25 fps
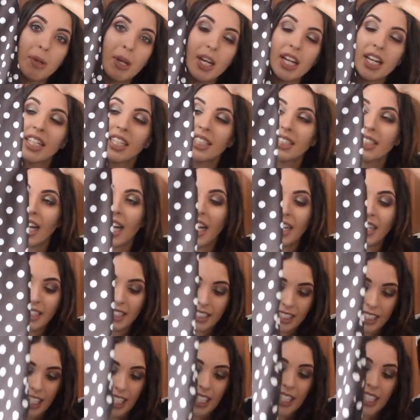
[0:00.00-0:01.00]
in a size
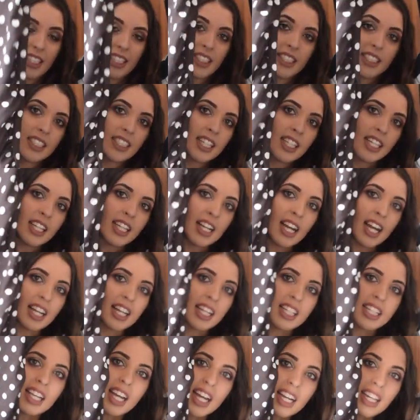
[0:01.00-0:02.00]
6.
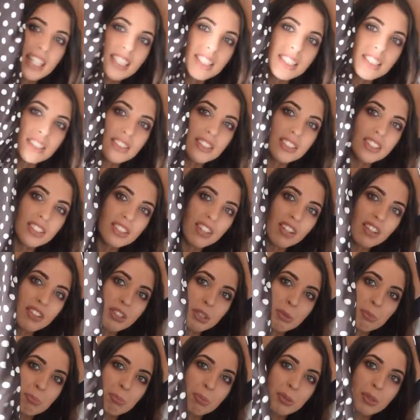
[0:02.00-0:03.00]
And again, it's just got
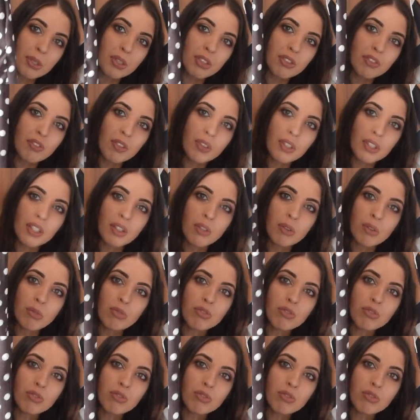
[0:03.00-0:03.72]
those beautiful little